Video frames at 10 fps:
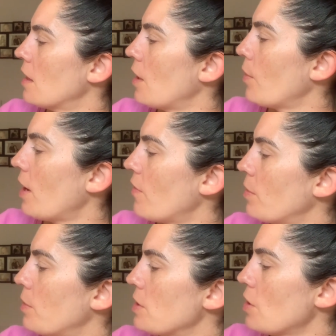Then we have the
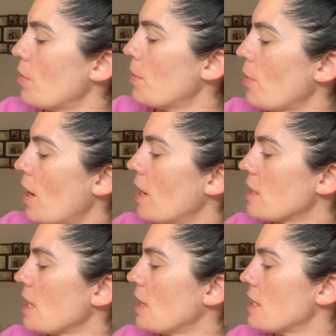Blissoma
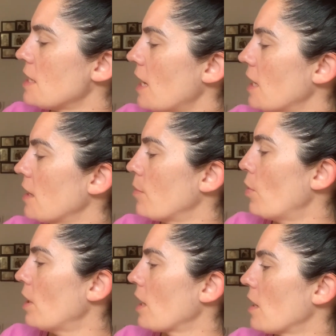products and the succulent
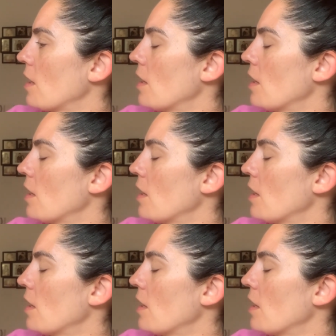pudding.